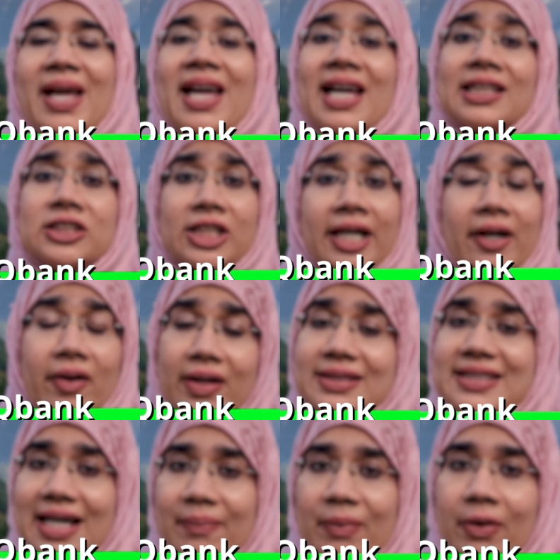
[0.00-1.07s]
and check out a
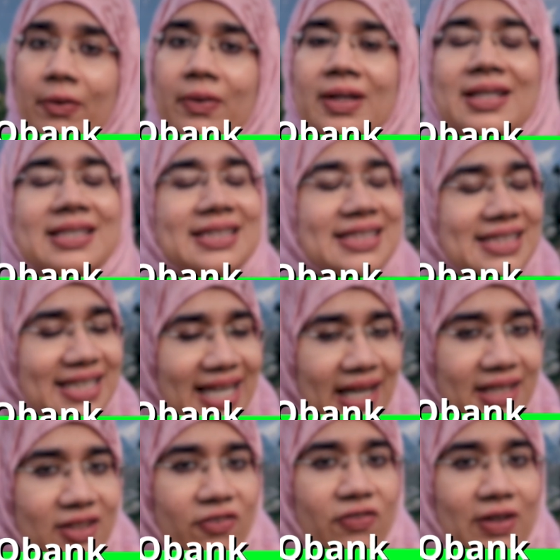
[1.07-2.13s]
demo, see how
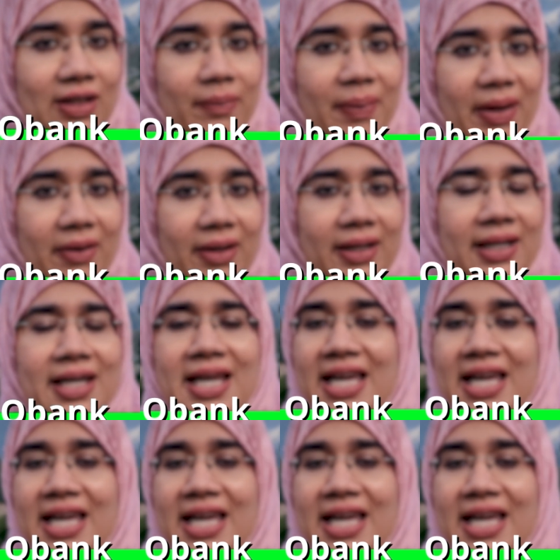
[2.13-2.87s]
you feel about it.